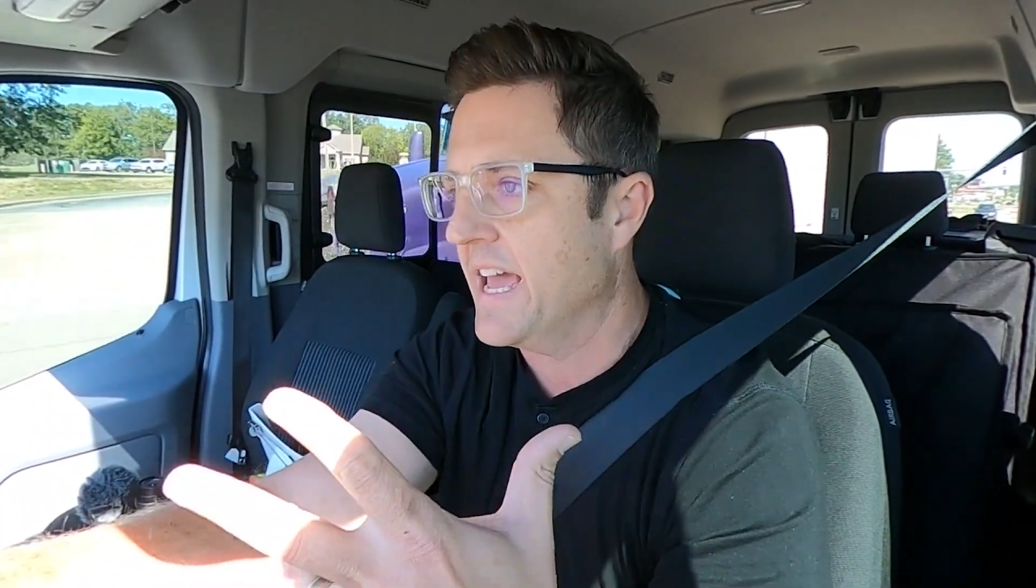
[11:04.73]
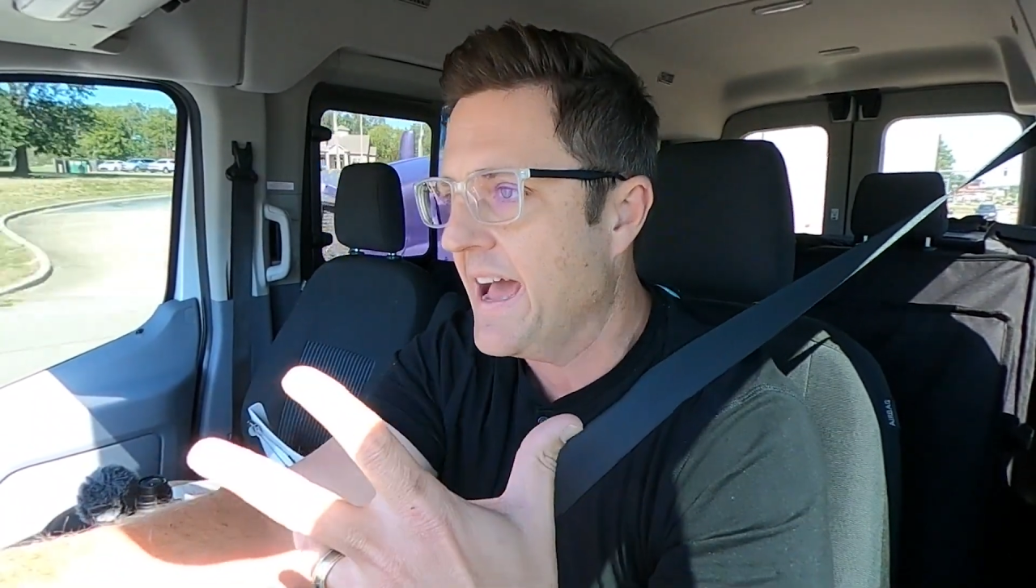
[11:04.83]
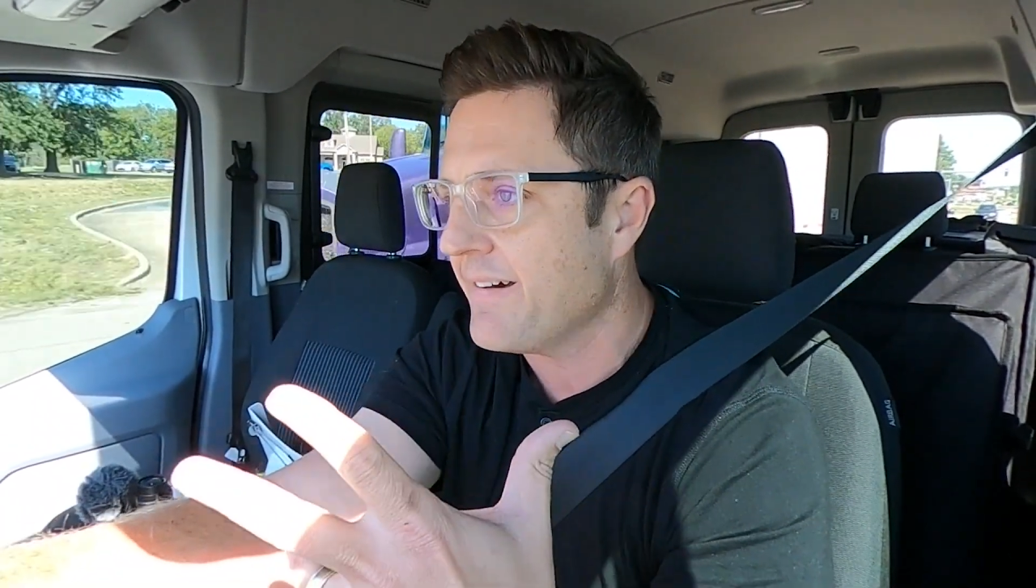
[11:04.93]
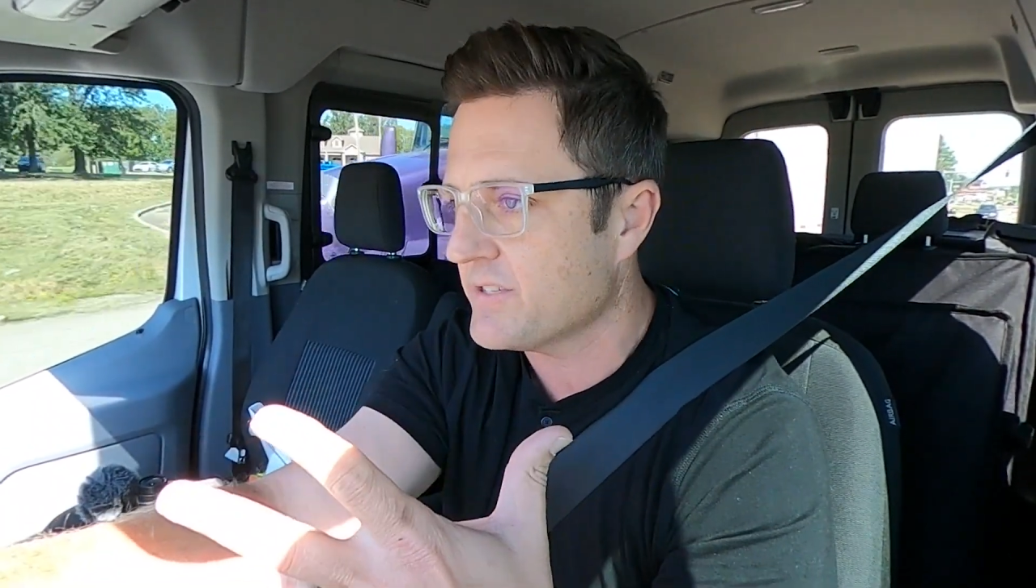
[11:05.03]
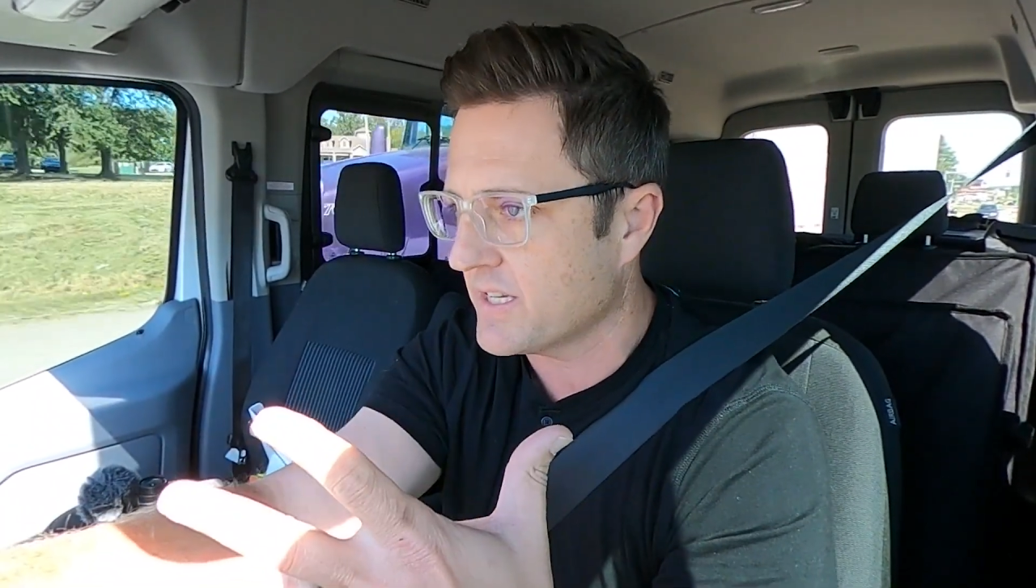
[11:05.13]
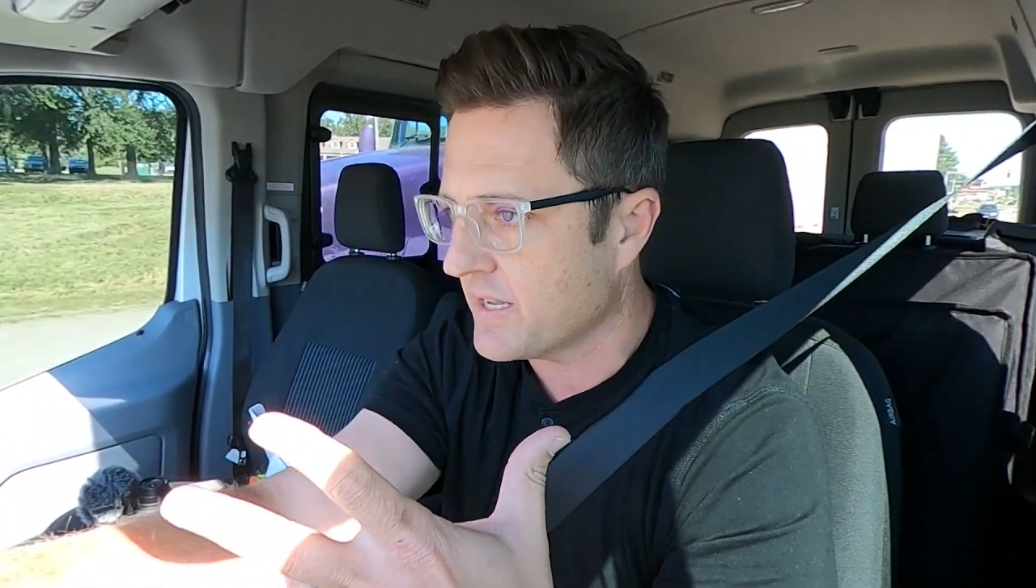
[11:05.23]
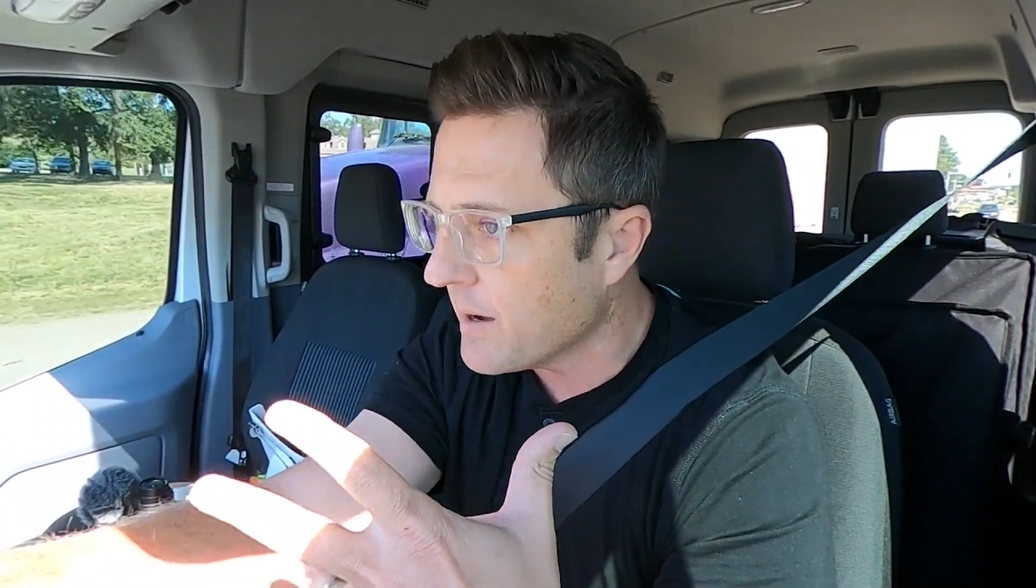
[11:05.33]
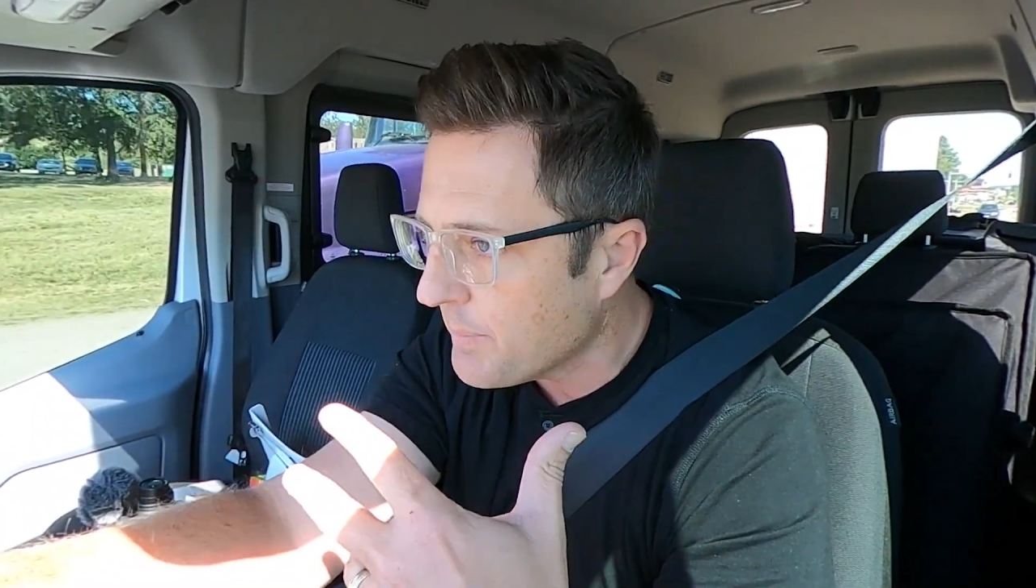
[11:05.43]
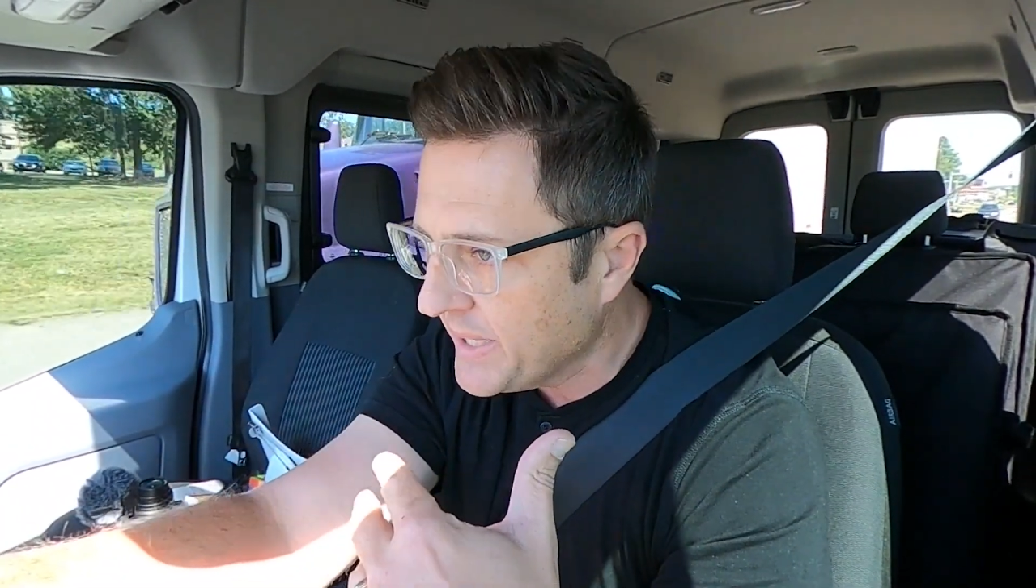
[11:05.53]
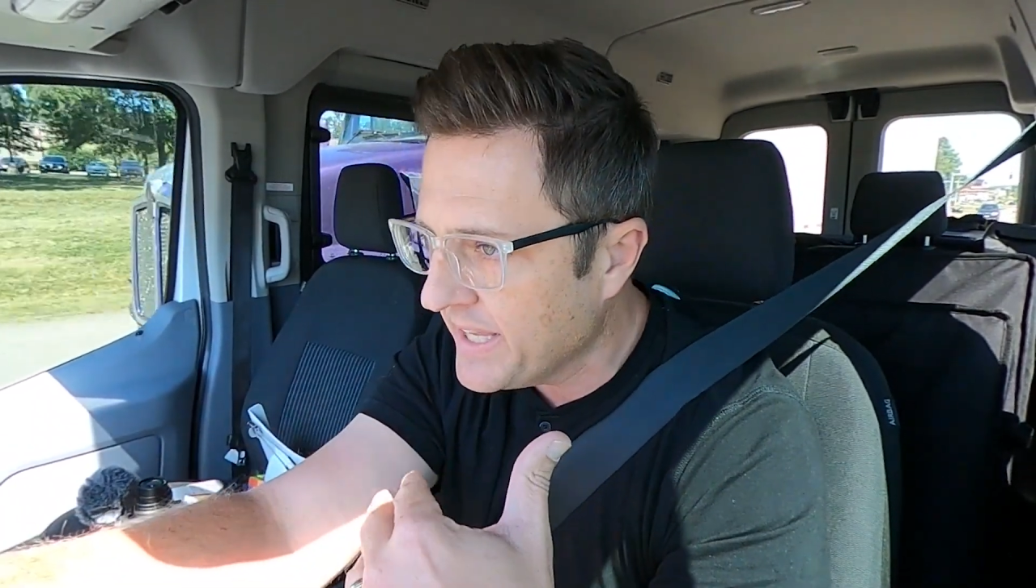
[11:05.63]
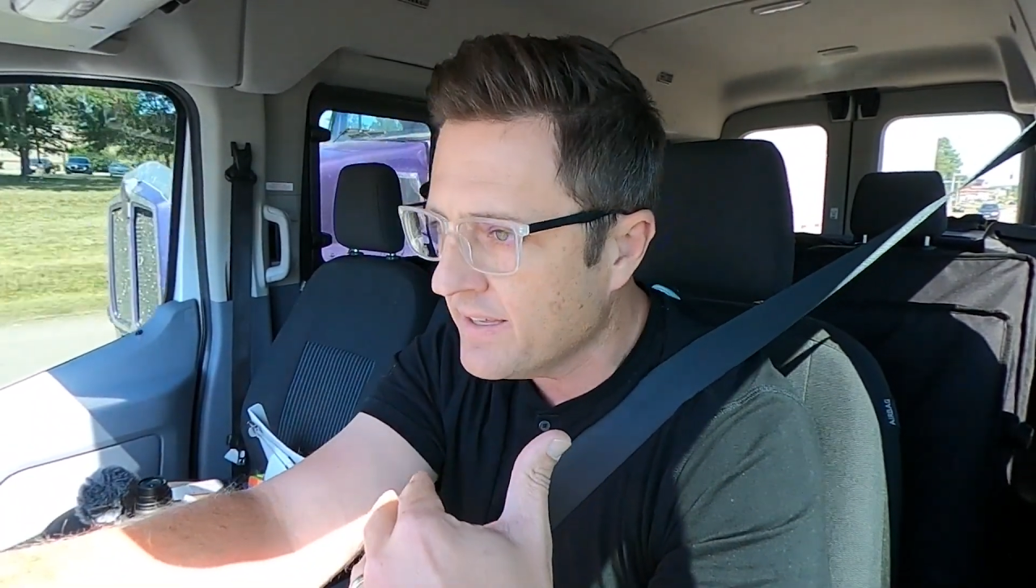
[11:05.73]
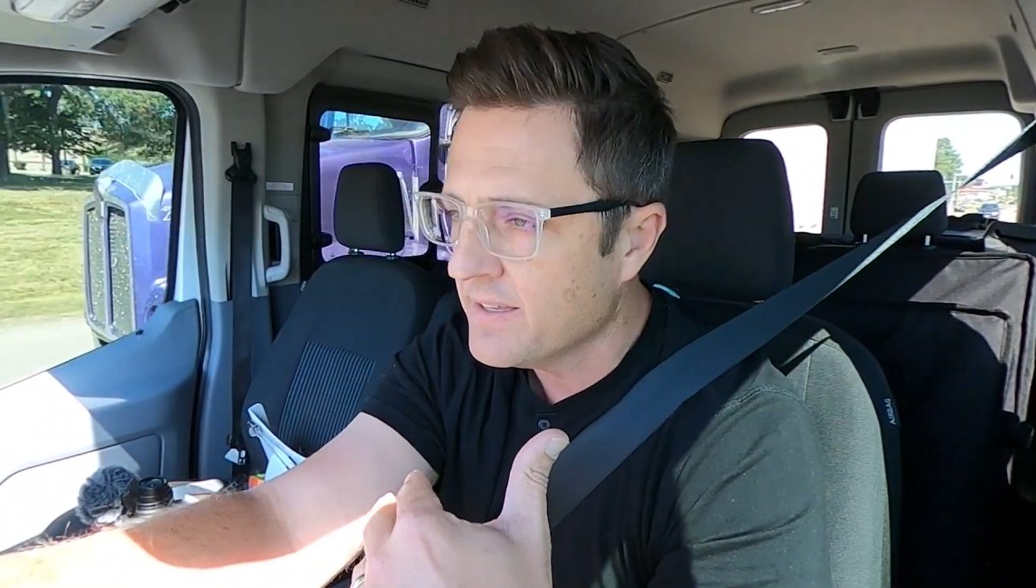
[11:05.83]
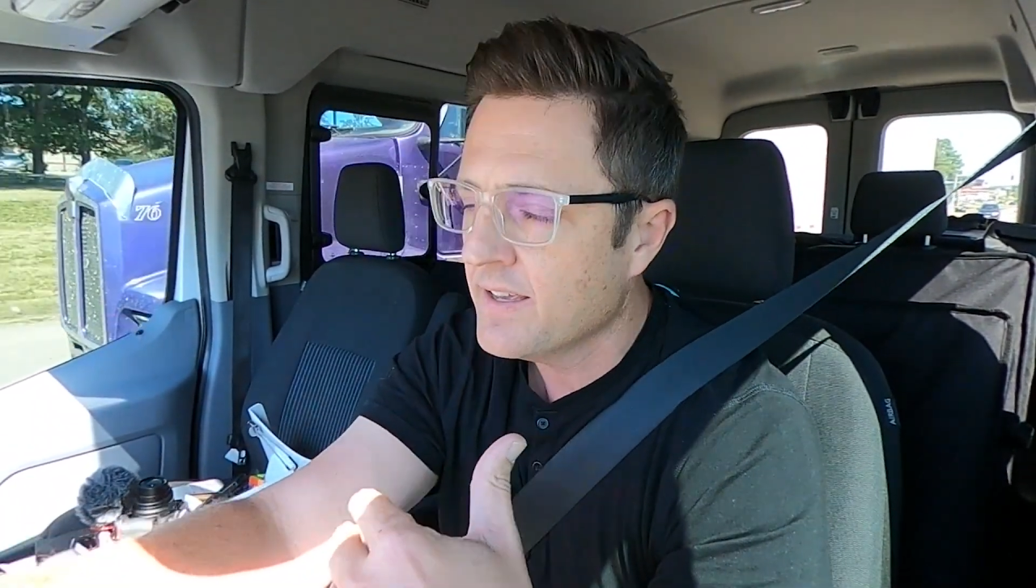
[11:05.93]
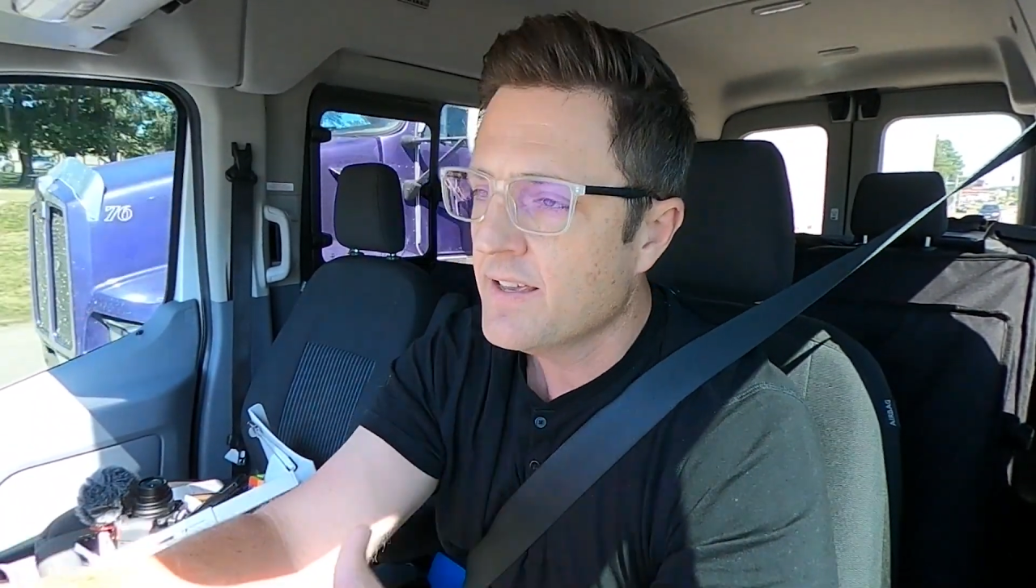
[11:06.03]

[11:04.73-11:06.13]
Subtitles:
have as a company.